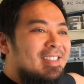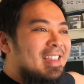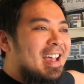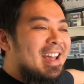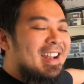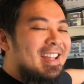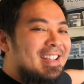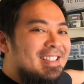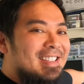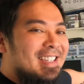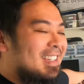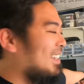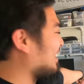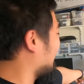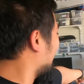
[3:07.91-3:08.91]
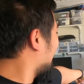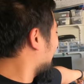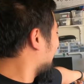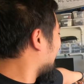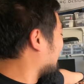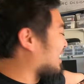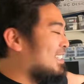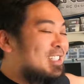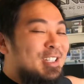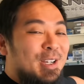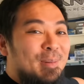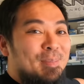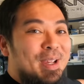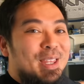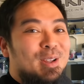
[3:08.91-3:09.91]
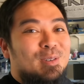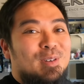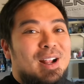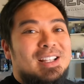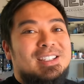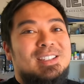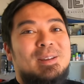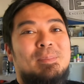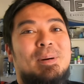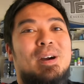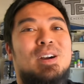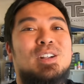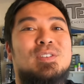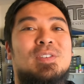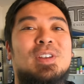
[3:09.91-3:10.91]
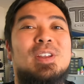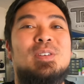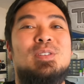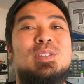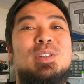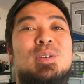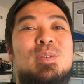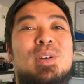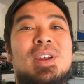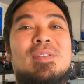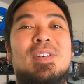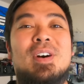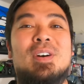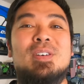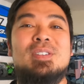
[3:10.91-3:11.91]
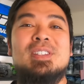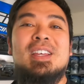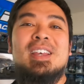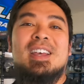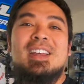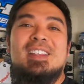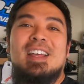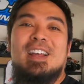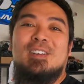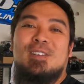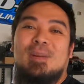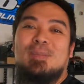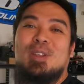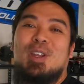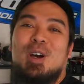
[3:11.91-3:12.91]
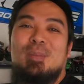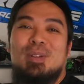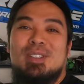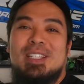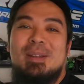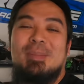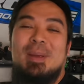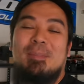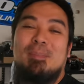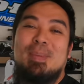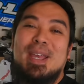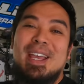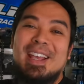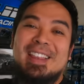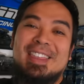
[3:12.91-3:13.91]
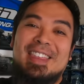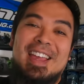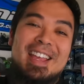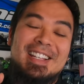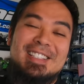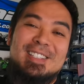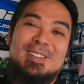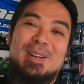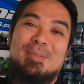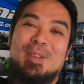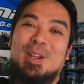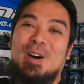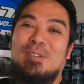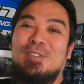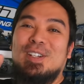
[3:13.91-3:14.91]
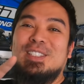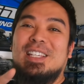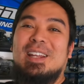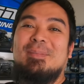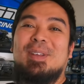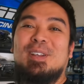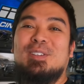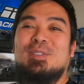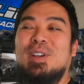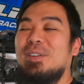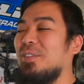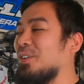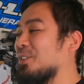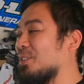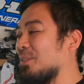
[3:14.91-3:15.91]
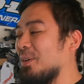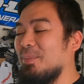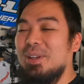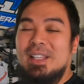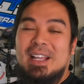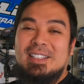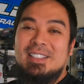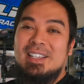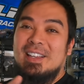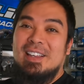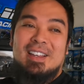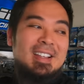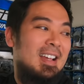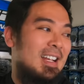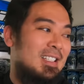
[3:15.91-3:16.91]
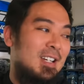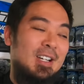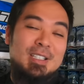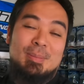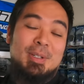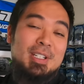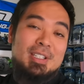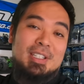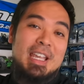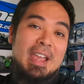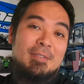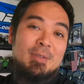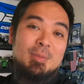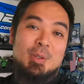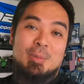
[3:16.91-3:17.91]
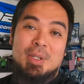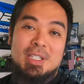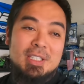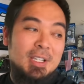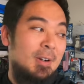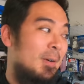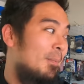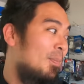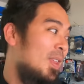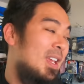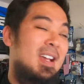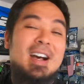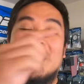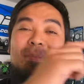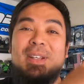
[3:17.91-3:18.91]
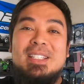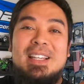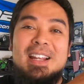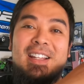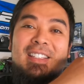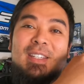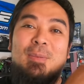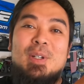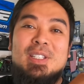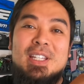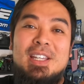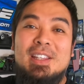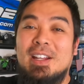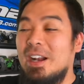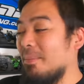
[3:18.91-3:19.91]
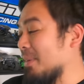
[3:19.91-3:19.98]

That is, that should be the rest of the parts for those two Revos that Grim the Noble sent me. Big thanks to Grim the Noble for sending me those Revos to rebuild. That's, that's awesome. He just gave them to me. So I'm excited to see what's in there.